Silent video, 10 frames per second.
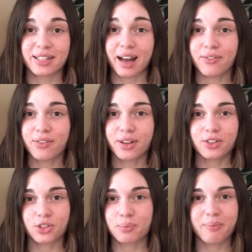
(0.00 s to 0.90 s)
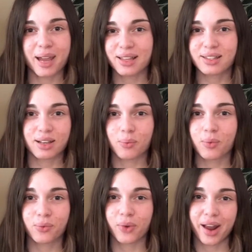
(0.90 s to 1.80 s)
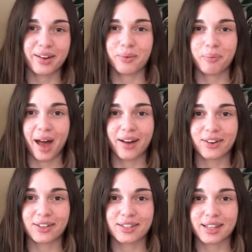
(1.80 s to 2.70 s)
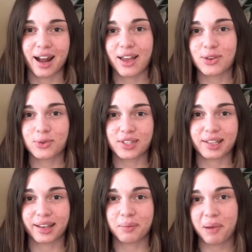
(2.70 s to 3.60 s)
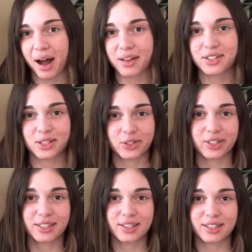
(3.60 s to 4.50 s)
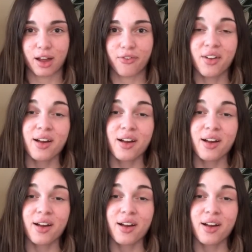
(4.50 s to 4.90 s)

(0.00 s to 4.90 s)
and I've even just made some random patterns that I use at like ponds and creeks and stuff